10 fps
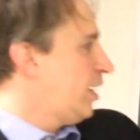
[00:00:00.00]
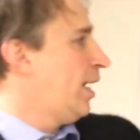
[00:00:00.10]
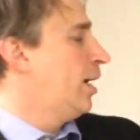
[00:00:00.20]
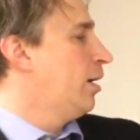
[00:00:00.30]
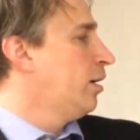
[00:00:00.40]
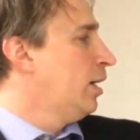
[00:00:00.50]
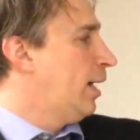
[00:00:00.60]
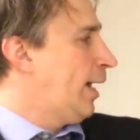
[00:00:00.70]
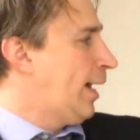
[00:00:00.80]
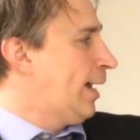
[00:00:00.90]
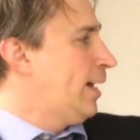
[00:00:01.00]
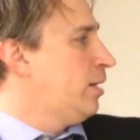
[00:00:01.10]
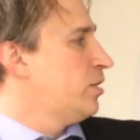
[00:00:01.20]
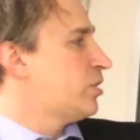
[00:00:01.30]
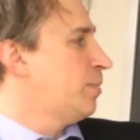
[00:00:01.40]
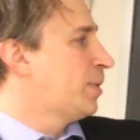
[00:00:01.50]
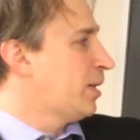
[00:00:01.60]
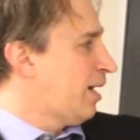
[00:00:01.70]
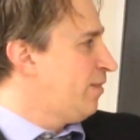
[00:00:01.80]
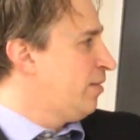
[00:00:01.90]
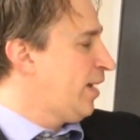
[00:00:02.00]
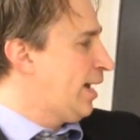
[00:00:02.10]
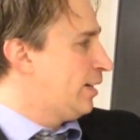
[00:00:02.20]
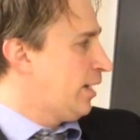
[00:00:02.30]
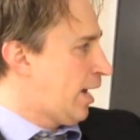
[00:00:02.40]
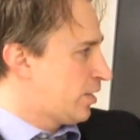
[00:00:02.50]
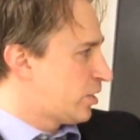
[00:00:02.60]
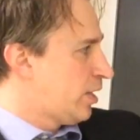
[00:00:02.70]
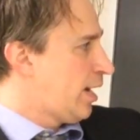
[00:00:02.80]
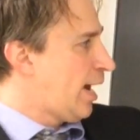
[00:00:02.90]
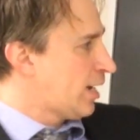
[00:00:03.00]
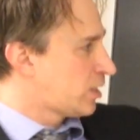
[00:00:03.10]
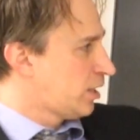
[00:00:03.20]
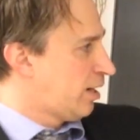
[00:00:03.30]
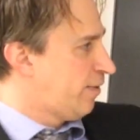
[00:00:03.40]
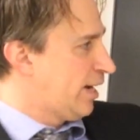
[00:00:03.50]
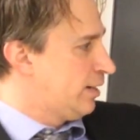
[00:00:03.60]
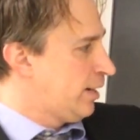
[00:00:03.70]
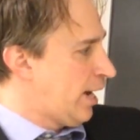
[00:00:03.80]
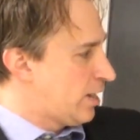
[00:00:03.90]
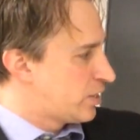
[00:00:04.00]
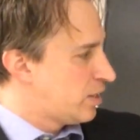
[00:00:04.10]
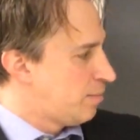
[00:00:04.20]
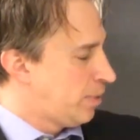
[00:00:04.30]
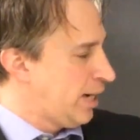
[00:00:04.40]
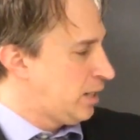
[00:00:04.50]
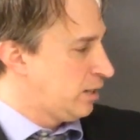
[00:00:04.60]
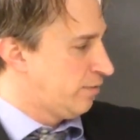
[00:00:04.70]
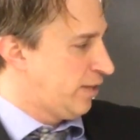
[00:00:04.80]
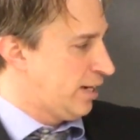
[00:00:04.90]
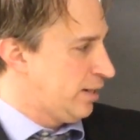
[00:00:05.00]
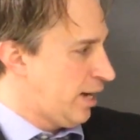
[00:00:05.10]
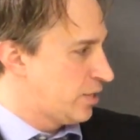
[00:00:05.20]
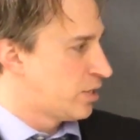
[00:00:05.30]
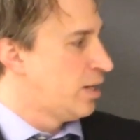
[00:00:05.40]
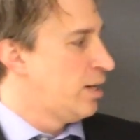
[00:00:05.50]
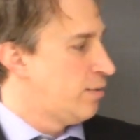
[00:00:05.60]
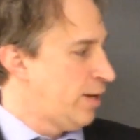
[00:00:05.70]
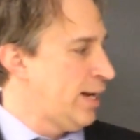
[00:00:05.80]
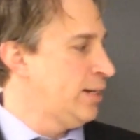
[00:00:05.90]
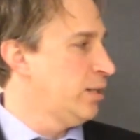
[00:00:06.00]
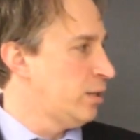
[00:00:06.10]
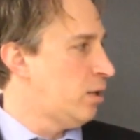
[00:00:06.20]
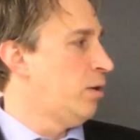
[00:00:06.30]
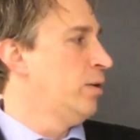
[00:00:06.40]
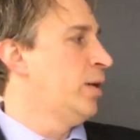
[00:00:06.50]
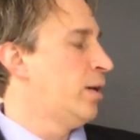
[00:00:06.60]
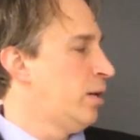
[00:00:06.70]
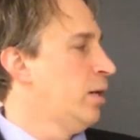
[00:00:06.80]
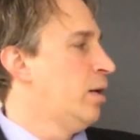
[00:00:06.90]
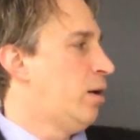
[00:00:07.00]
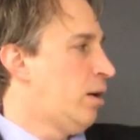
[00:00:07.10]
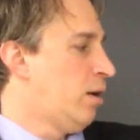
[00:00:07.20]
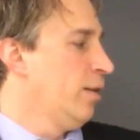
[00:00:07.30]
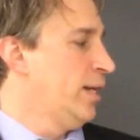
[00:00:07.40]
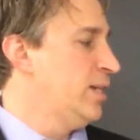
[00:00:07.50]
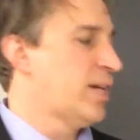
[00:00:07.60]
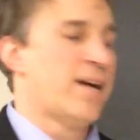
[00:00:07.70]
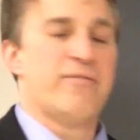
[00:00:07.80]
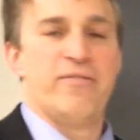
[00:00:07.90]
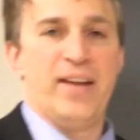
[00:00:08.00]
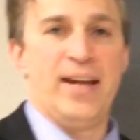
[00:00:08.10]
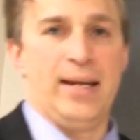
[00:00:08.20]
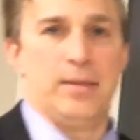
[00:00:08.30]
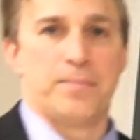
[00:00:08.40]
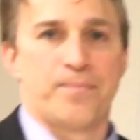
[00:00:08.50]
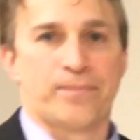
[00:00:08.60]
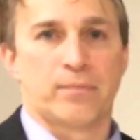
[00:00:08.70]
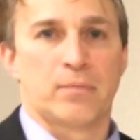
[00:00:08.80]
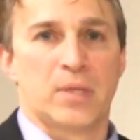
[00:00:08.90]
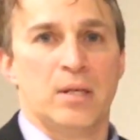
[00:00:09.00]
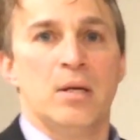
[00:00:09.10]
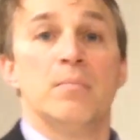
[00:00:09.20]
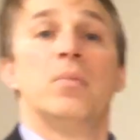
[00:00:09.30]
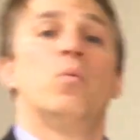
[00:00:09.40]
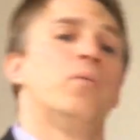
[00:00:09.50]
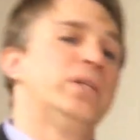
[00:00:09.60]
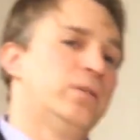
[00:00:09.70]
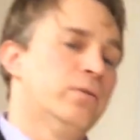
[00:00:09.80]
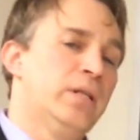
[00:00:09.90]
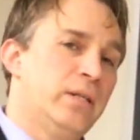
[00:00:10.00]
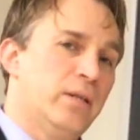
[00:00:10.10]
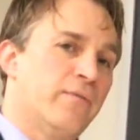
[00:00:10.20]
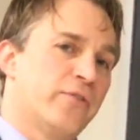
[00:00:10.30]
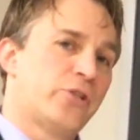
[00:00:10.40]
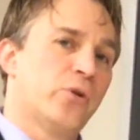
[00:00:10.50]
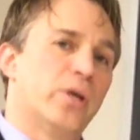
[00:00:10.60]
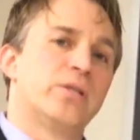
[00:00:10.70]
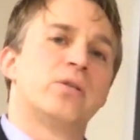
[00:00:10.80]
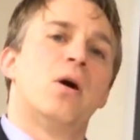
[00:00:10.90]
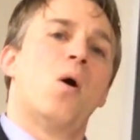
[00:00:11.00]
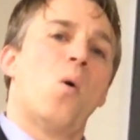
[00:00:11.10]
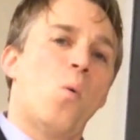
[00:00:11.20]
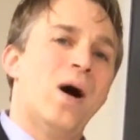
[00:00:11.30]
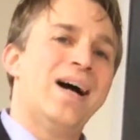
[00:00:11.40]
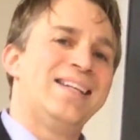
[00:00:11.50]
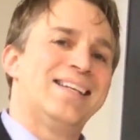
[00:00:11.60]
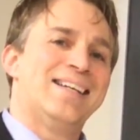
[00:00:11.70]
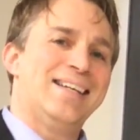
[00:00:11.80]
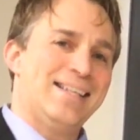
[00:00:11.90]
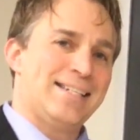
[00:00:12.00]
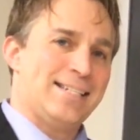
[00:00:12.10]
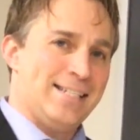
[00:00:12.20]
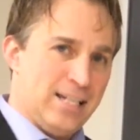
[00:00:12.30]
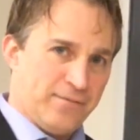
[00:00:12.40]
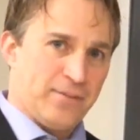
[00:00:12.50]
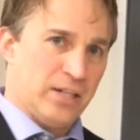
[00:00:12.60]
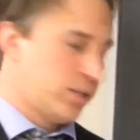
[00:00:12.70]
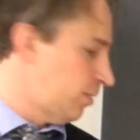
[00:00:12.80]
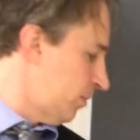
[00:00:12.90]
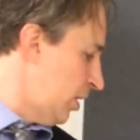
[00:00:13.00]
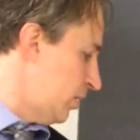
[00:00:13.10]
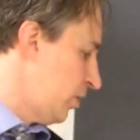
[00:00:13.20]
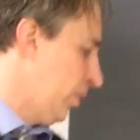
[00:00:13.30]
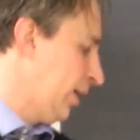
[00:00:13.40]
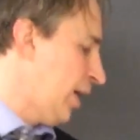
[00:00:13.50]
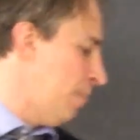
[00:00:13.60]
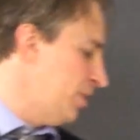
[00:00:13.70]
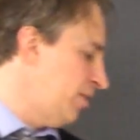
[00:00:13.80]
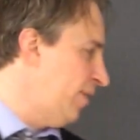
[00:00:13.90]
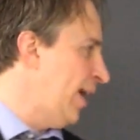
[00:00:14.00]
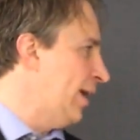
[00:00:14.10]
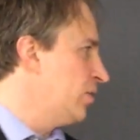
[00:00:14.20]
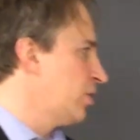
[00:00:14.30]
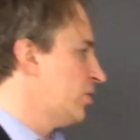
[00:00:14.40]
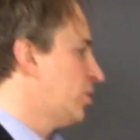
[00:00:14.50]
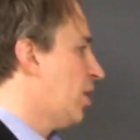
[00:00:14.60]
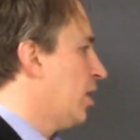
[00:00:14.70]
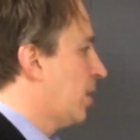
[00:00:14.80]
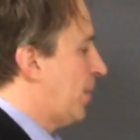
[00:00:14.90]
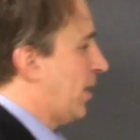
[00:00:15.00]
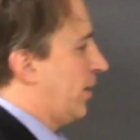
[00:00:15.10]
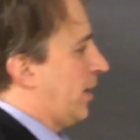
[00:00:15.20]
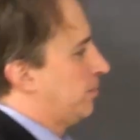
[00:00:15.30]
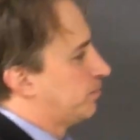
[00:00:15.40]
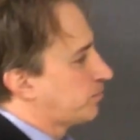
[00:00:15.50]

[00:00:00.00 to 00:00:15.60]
there a subclavian vein? Yes. Axillary vein? Yes. Brachial vein? Yes. Radial, ulnar, all these have a vein. But what we do need to know for sure is, what is different? So when it comes to veins, let's talk about that.